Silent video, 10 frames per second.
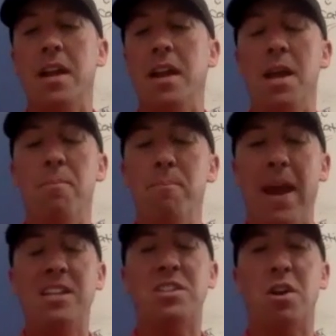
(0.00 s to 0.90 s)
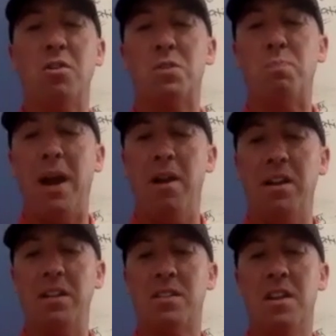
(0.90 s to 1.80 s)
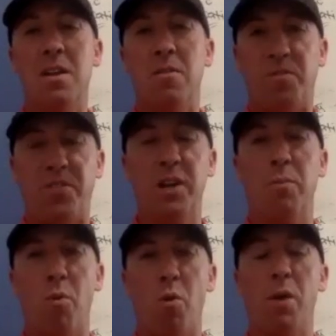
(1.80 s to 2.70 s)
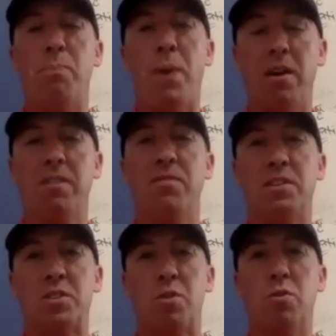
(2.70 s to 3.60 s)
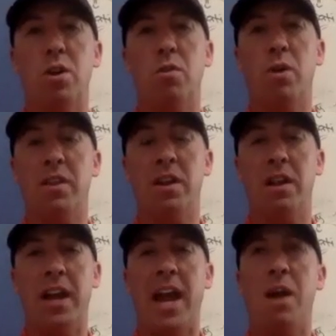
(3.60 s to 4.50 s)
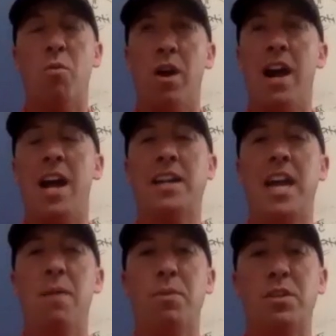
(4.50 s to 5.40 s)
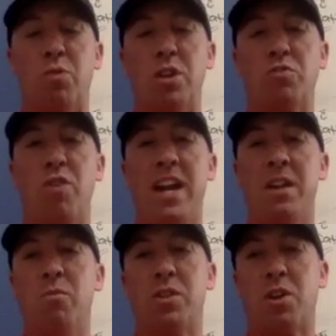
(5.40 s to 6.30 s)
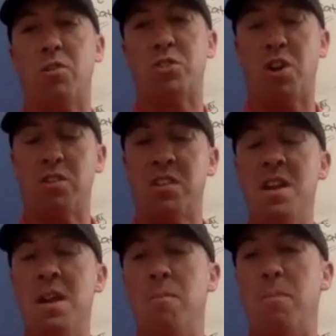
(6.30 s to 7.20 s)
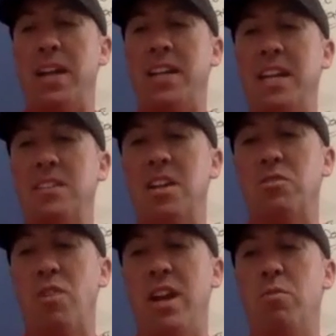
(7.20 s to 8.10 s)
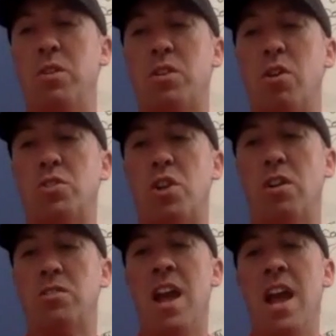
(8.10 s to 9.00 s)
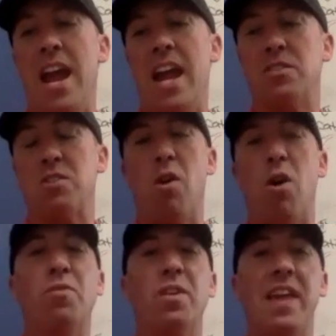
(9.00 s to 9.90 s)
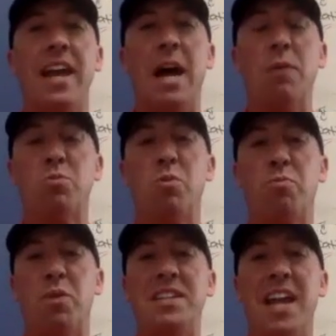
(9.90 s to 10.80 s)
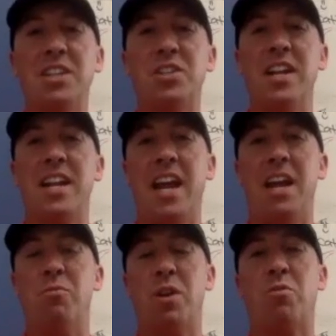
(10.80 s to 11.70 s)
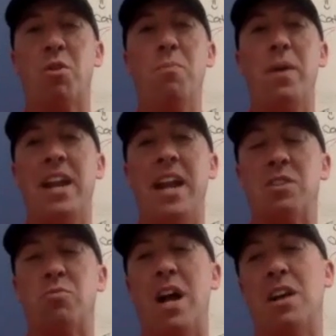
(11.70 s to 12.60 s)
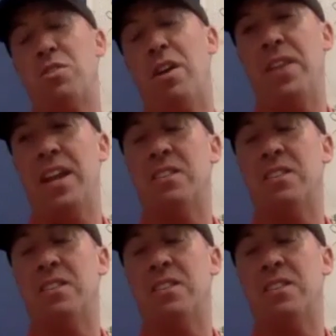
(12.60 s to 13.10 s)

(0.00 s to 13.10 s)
it makes those parents feel more part of the school, where they're like, hey, we're on campus, we're training with Coach Kurtz, my kids are training with Coach Kurtz. And so hopefully that helps with retention and recruitment as well. So I think